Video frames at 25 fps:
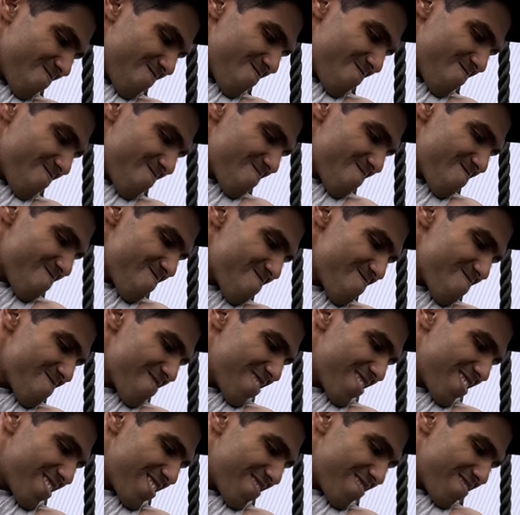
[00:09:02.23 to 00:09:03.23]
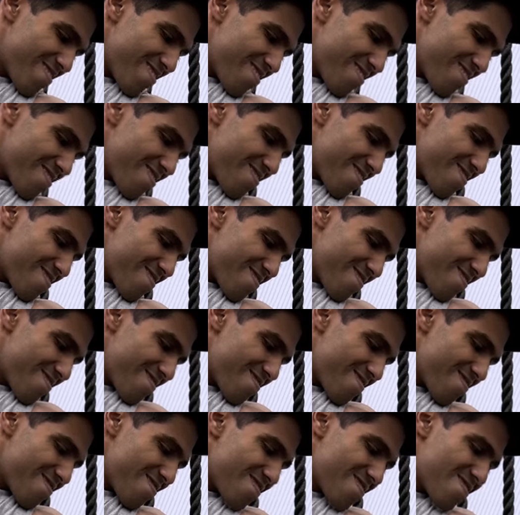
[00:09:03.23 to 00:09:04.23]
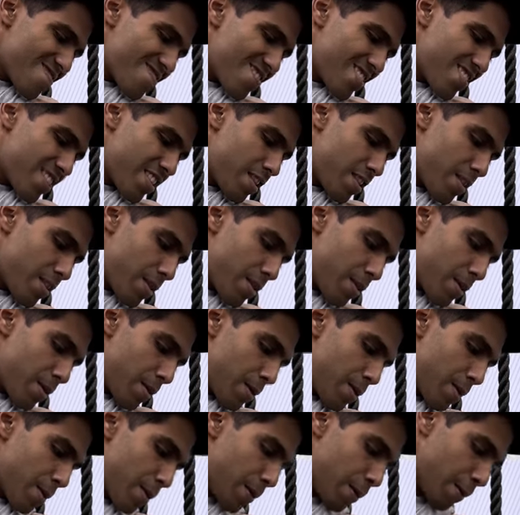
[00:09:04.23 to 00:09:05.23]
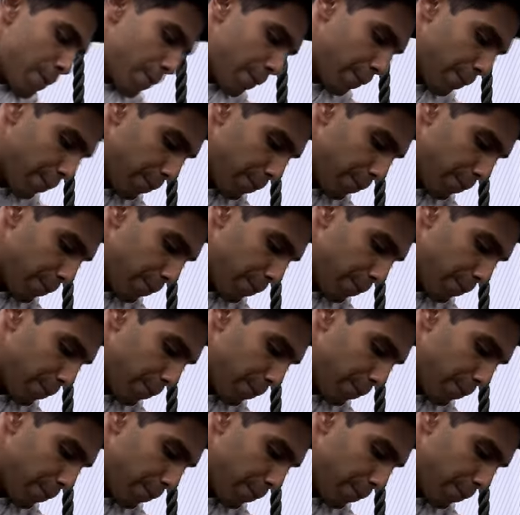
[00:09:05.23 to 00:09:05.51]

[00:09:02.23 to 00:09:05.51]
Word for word: you start curling again weight